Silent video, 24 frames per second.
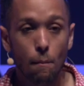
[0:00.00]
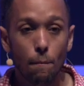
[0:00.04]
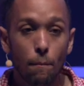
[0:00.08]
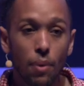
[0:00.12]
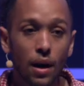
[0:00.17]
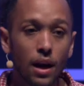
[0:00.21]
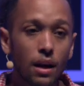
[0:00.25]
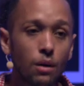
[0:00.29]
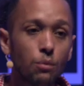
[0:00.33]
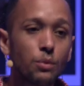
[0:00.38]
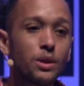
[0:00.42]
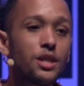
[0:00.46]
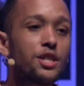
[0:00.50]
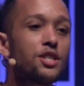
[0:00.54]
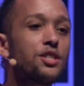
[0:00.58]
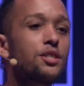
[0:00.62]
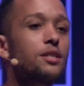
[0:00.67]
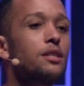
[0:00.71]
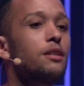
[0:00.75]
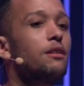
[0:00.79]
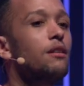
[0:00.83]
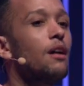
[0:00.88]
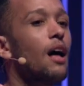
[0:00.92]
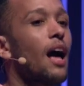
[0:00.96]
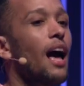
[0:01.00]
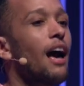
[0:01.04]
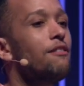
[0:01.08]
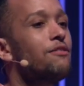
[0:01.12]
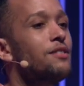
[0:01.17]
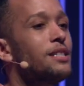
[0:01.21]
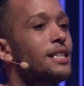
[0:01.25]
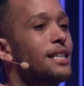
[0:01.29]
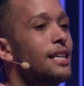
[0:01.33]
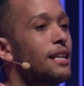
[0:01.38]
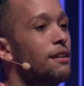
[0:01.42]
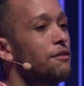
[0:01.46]
but we still
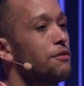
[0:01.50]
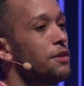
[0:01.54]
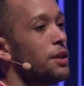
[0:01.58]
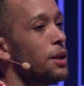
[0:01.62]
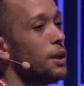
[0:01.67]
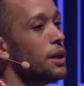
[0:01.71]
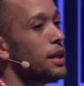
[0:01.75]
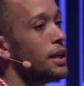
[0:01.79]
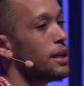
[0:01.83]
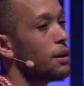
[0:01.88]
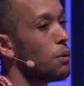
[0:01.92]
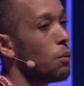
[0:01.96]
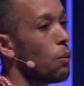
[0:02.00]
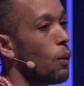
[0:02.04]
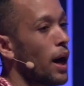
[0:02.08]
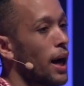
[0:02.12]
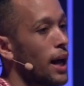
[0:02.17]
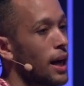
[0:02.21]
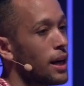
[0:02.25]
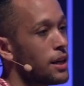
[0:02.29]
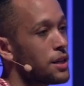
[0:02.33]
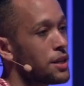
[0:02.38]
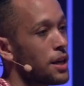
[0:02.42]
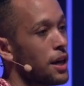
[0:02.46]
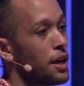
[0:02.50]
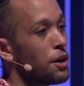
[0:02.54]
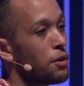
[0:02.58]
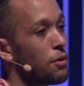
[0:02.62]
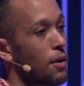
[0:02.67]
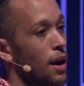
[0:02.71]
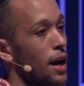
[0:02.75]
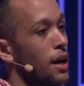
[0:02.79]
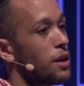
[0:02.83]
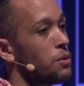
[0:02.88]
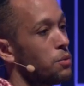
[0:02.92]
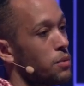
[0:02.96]
have to give Unity a way to
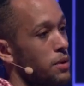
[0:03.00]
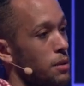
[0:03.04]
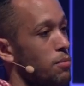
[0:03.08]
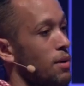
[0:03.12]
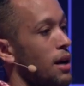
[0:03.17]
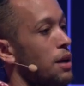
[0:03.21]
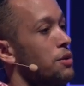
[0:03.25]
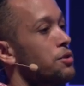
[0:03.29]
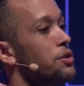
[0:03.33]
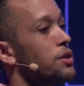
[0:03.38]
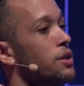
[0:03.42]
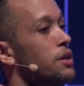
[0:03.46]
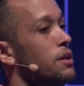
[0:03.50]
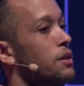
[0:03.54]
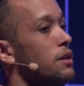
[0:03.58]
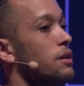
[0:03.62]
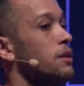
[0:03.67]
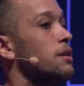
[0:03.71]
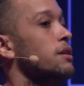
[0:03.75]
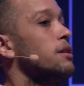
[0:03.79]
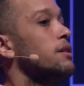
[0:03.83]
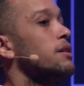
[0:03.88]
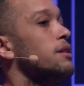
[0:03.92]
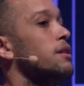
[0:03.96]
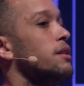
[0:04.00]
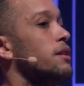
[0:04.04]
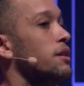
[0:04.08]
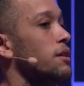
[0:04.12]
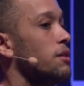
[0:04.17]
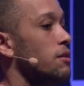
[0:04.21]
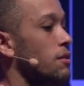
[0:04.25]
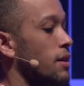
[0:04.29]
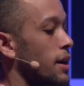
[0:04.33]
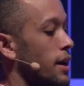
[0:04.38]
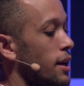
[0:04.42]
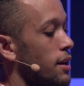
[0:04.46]
interact with a browser,
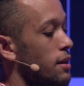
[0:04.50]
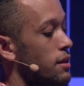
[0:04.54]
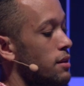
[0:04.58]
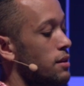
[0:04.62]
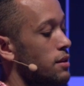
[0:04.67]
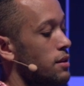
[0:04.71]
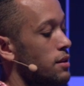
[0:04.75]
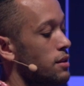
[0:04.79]
right?